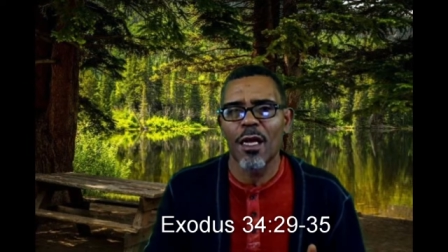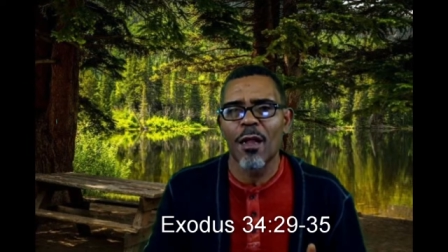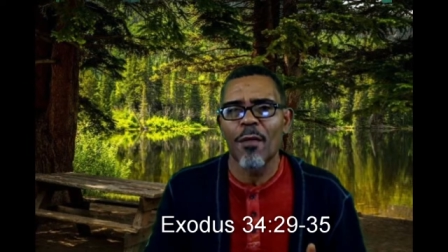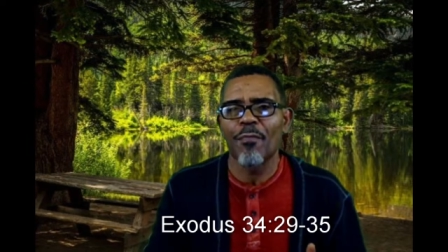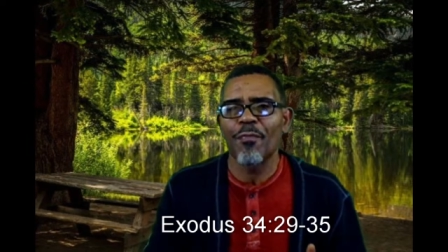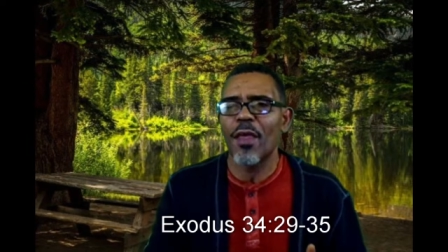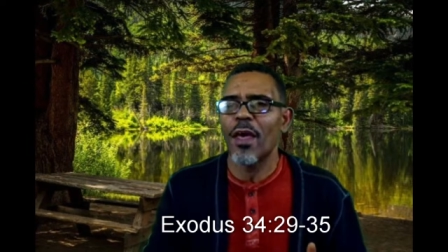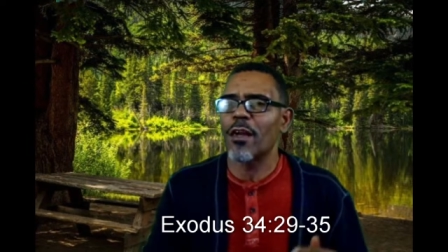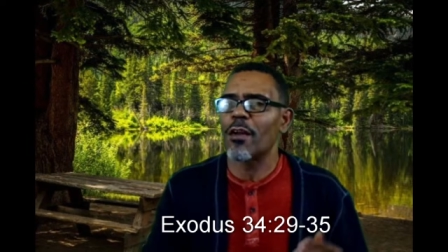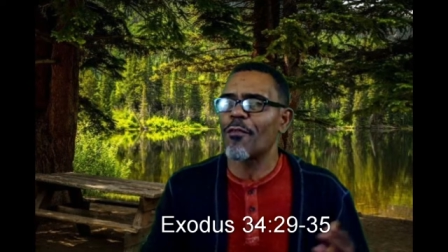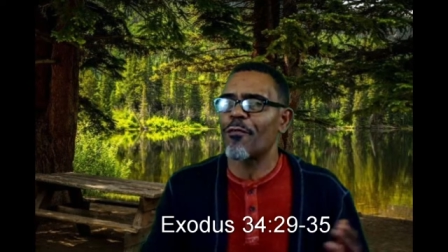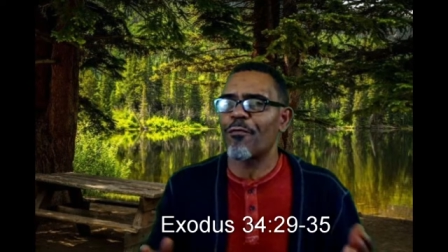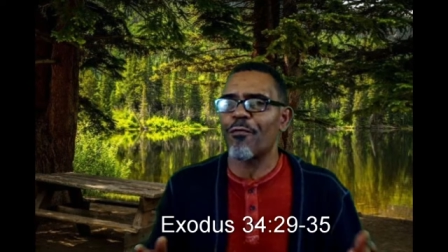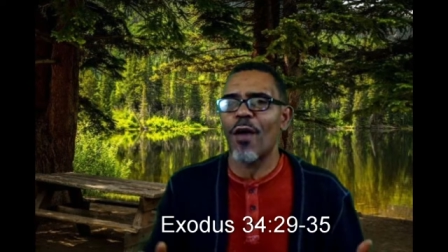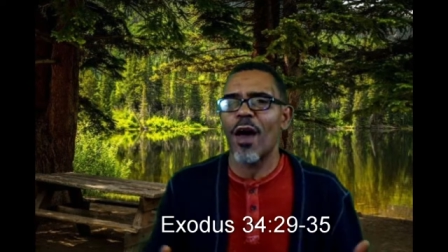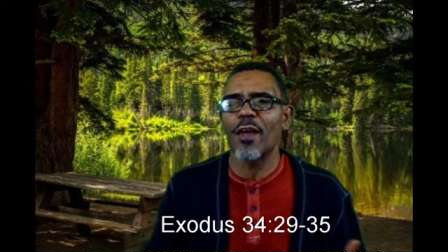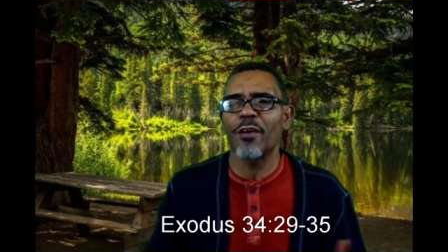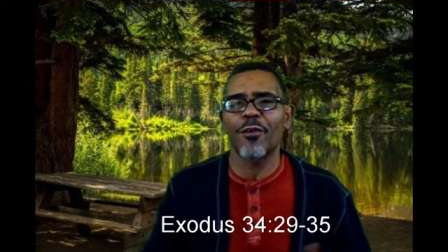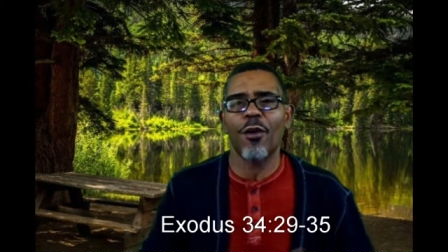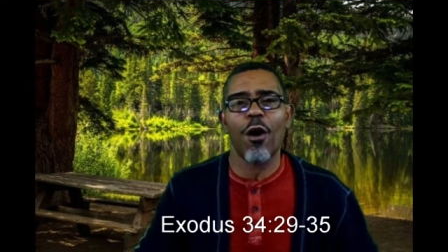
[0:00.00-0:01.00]
that it
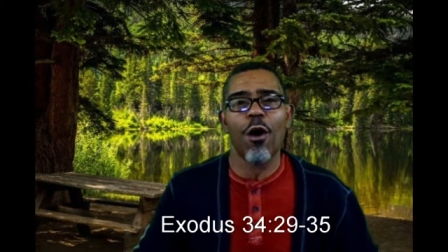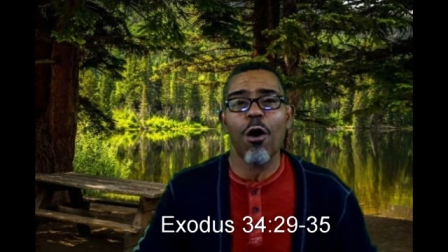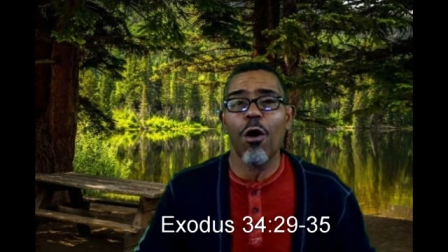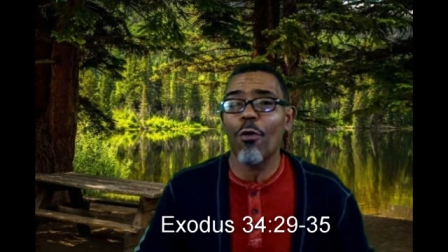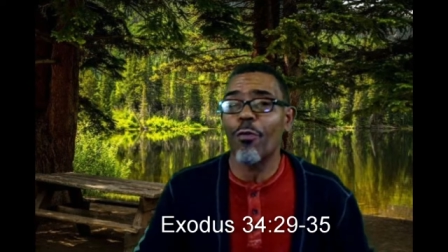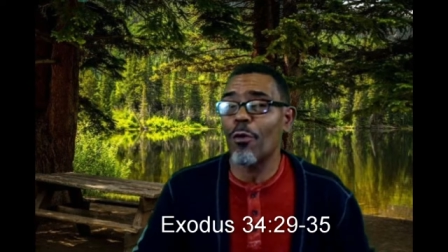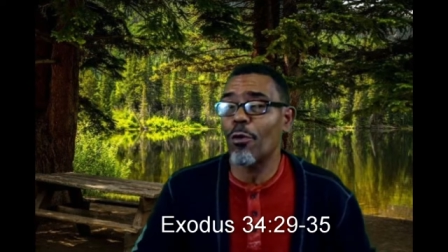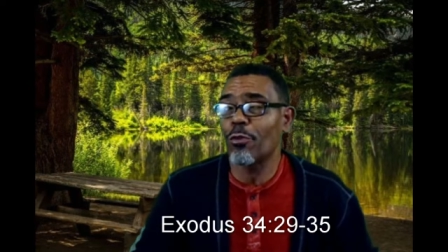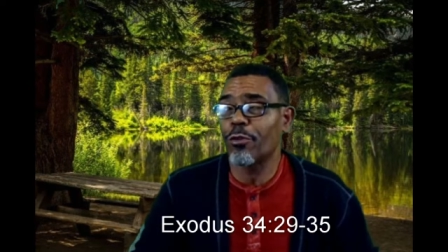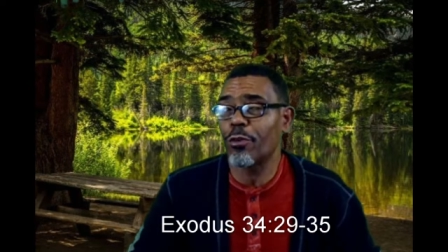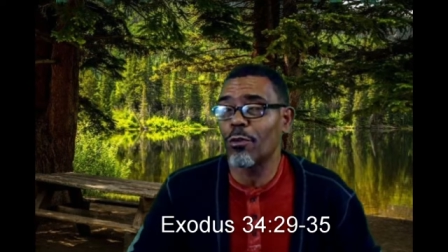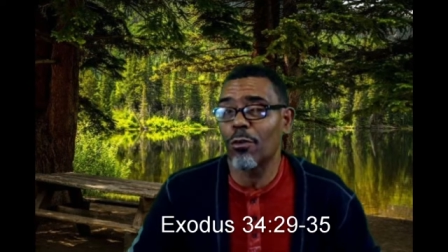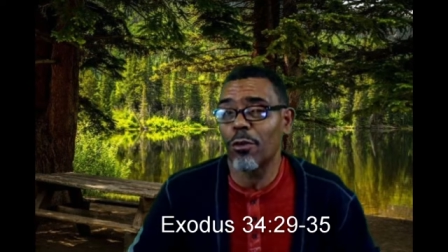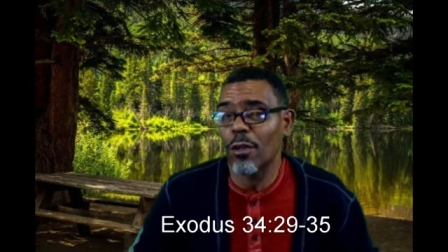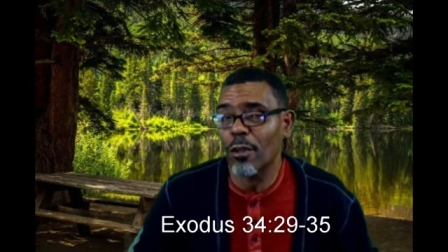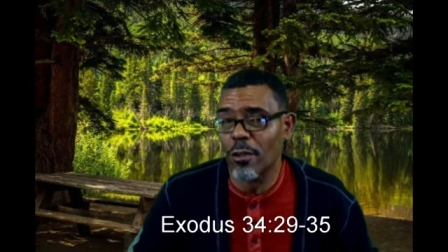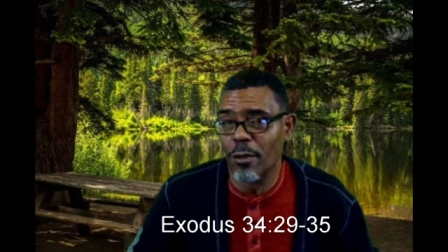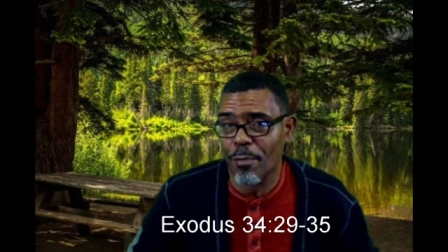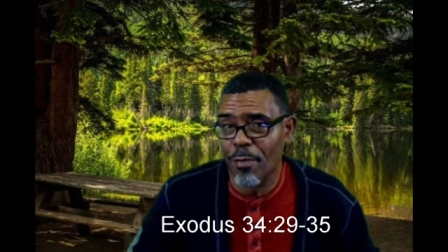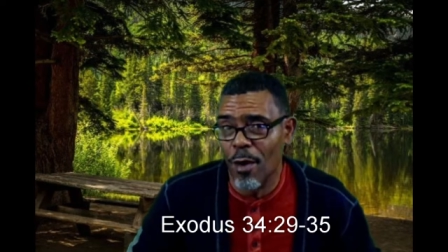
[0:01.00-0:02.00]
frightened all those who
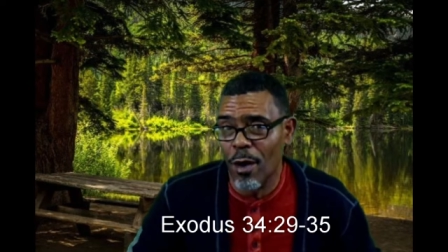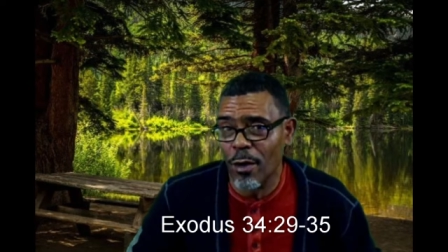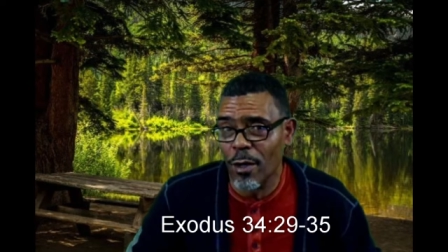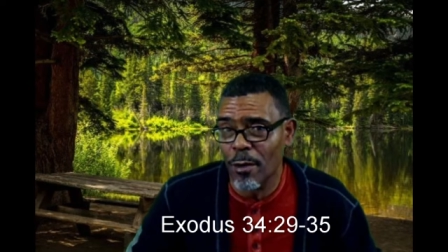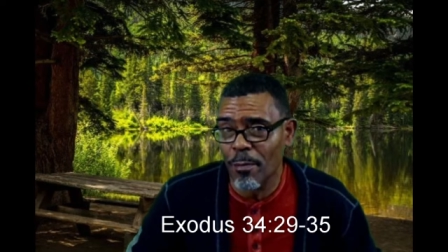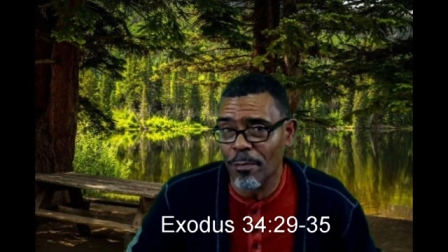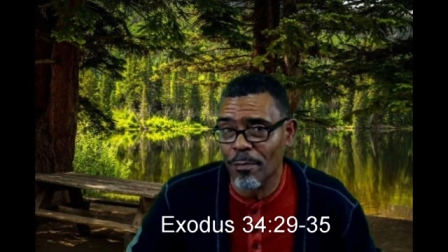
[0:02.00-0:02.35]
looked upon him.